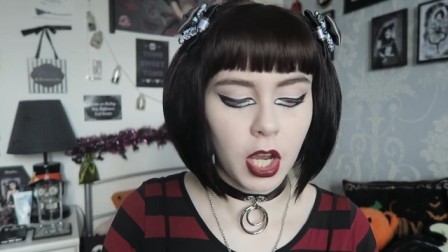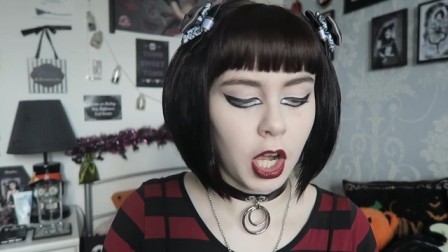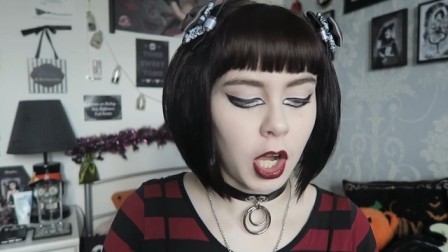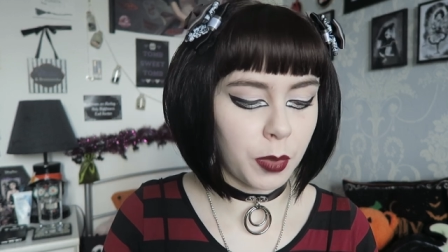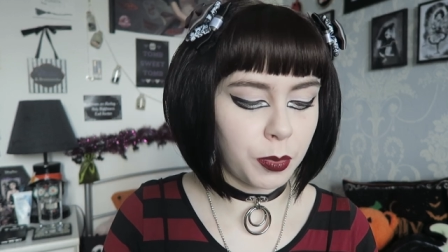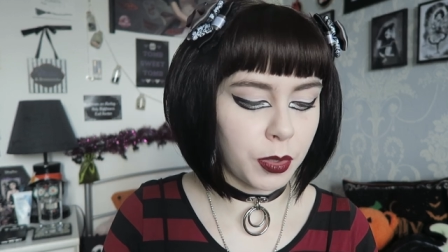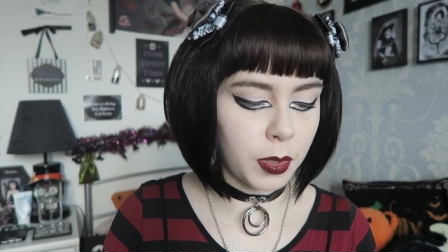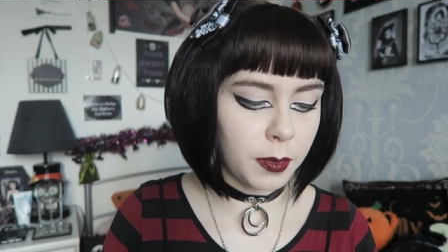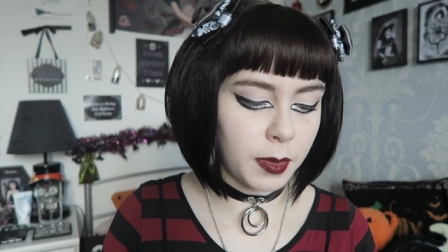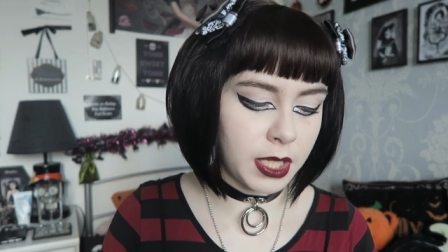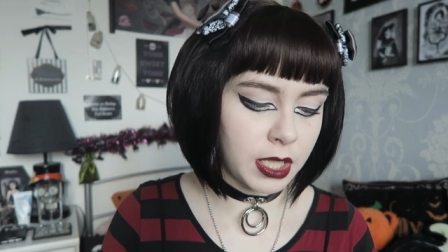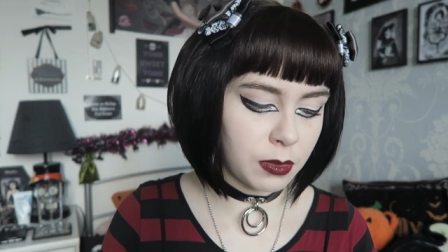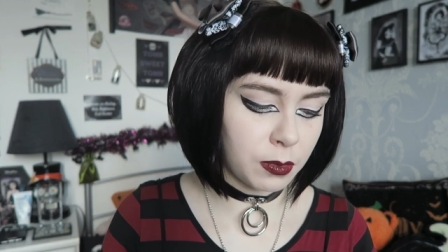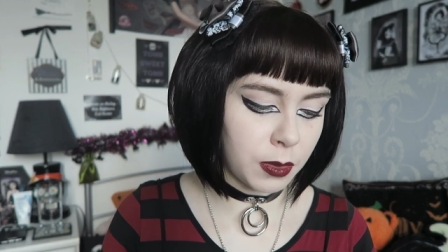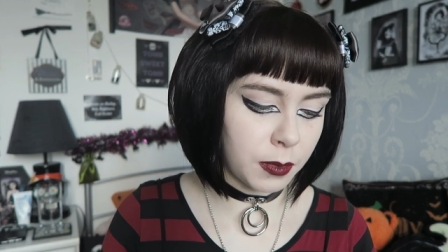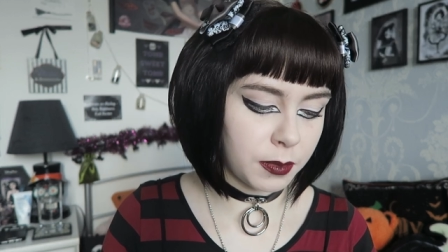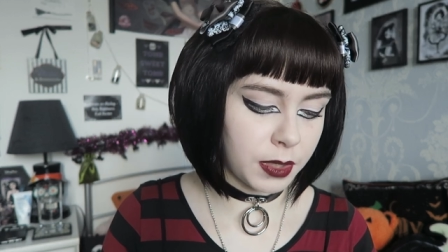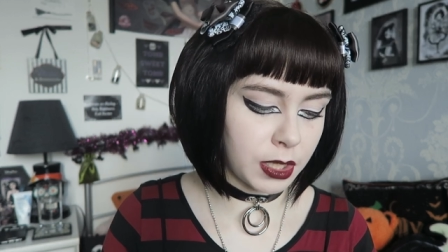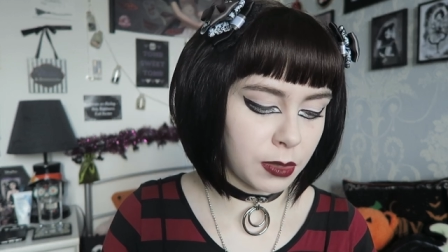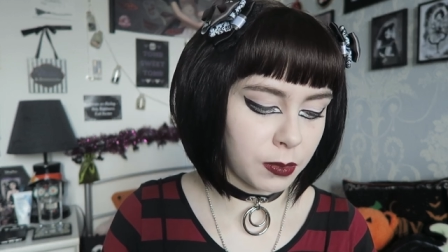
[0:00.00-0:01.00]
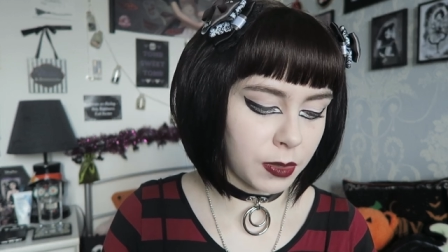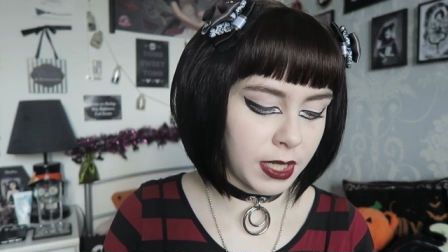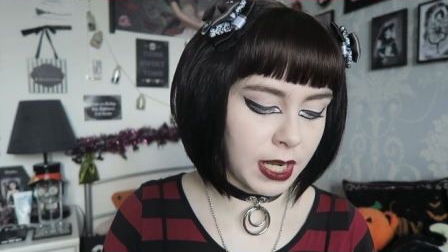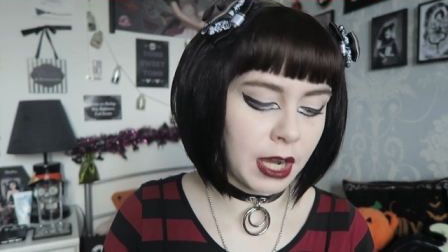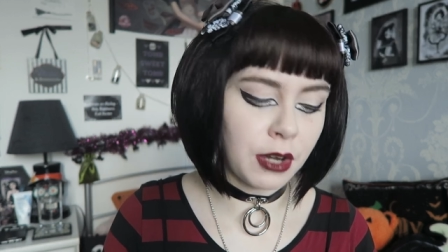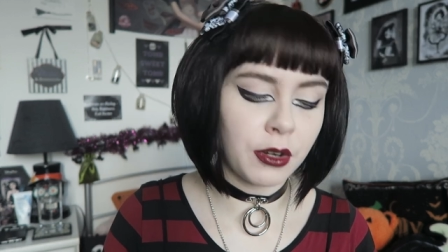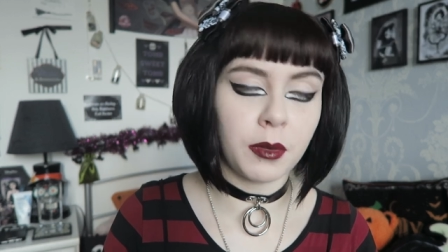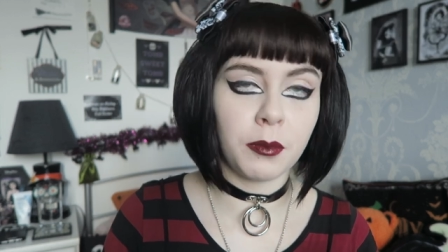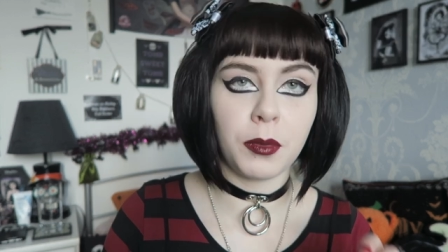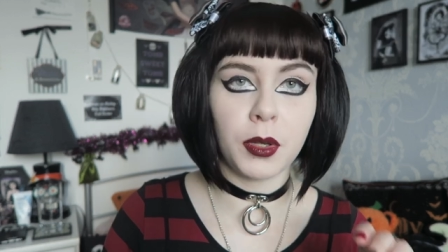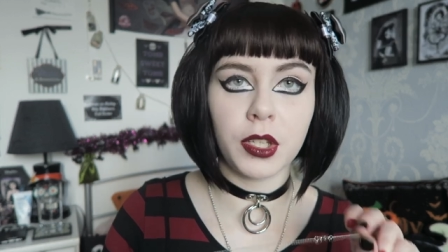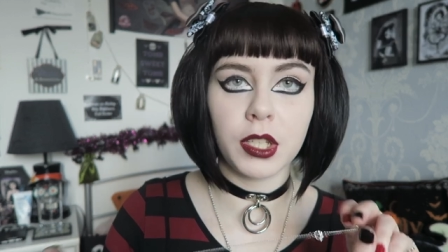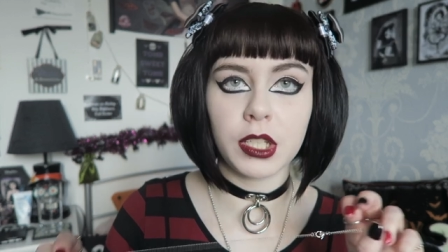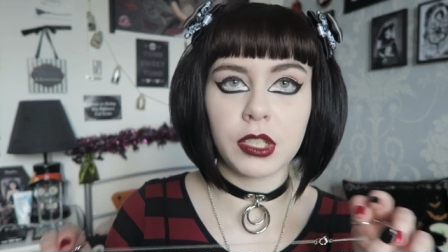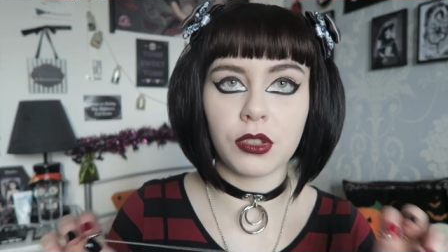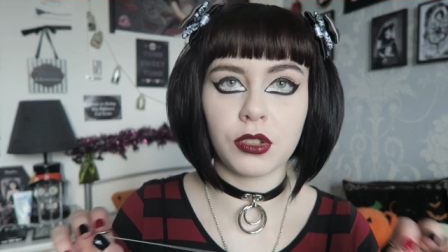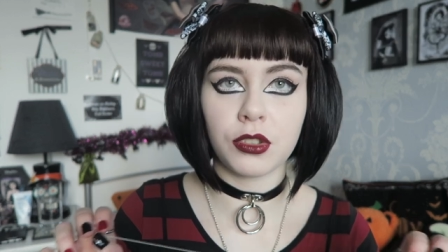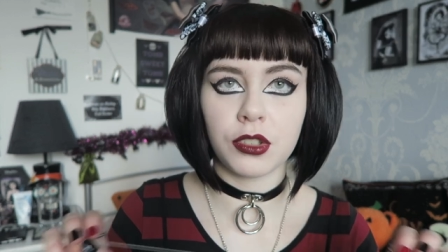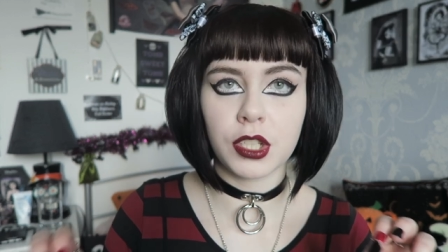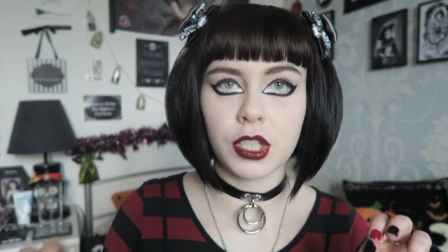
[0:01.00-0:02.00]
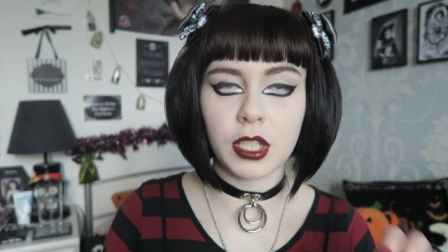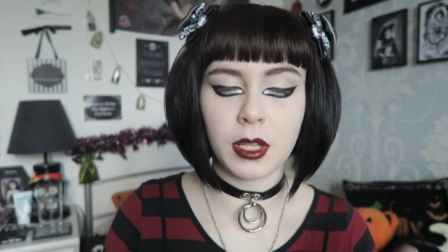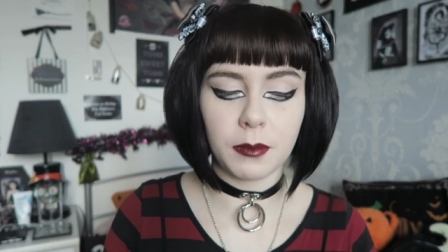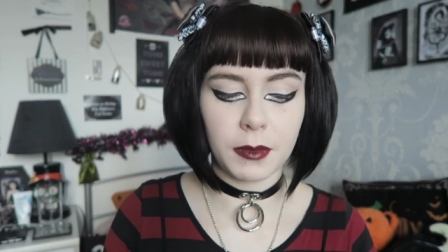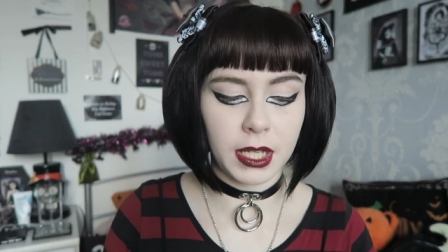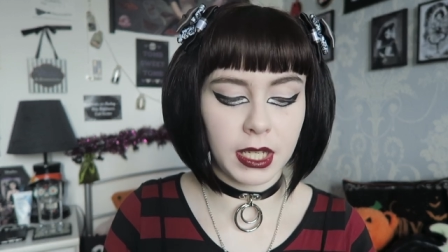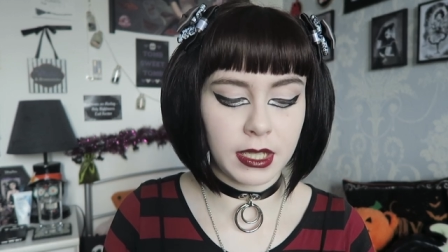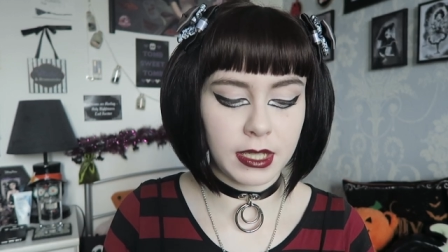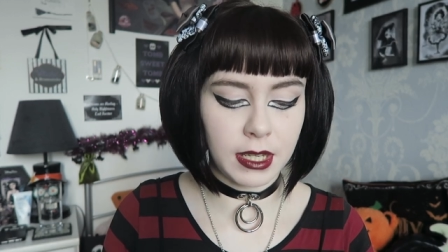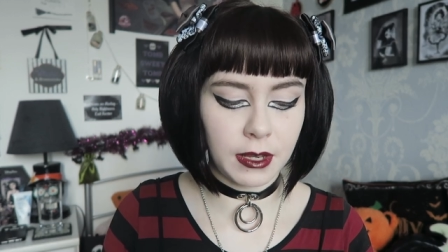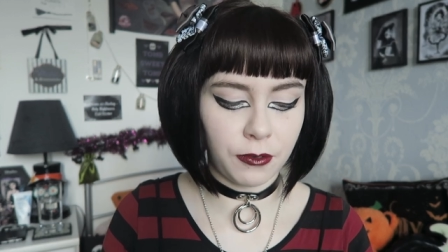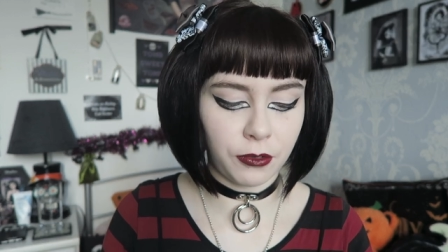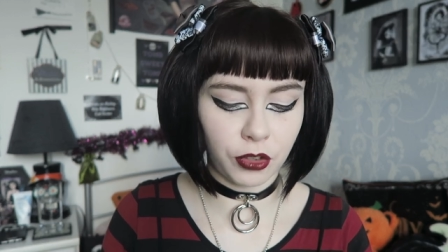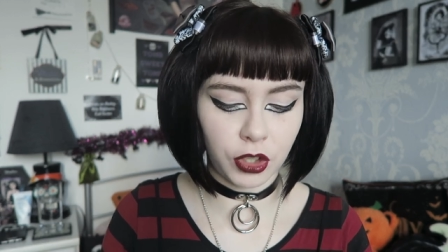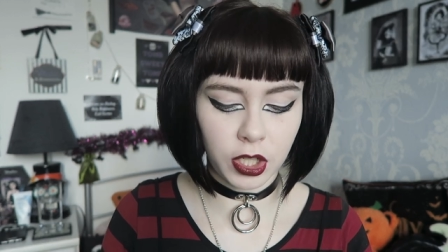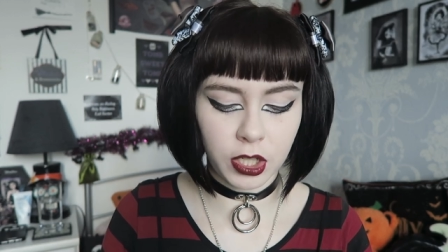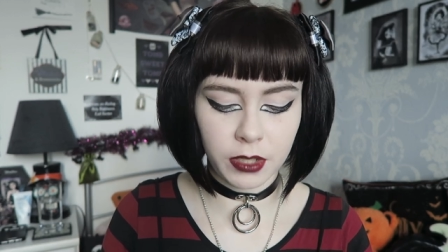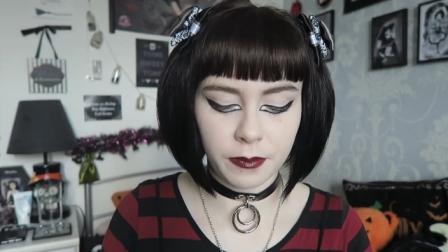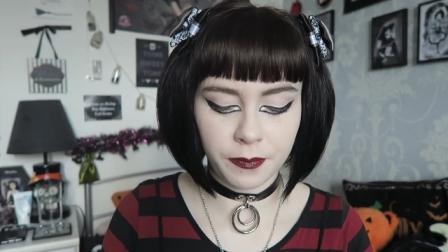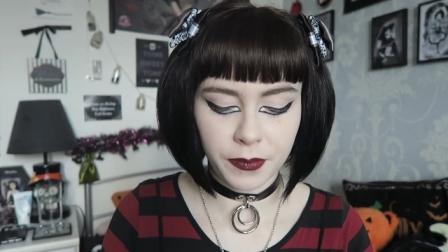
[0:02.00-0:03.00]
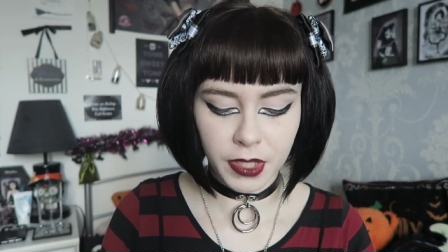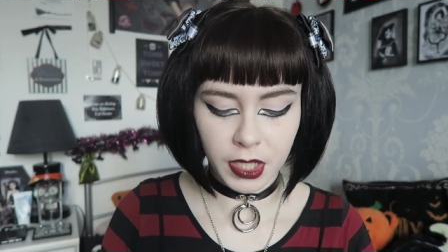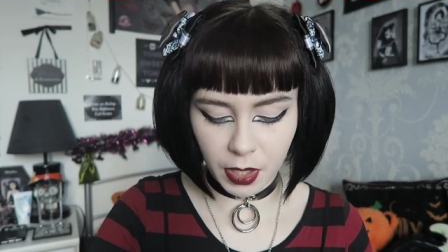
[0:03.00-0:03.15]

I'll probably swap this one out and put this on something different.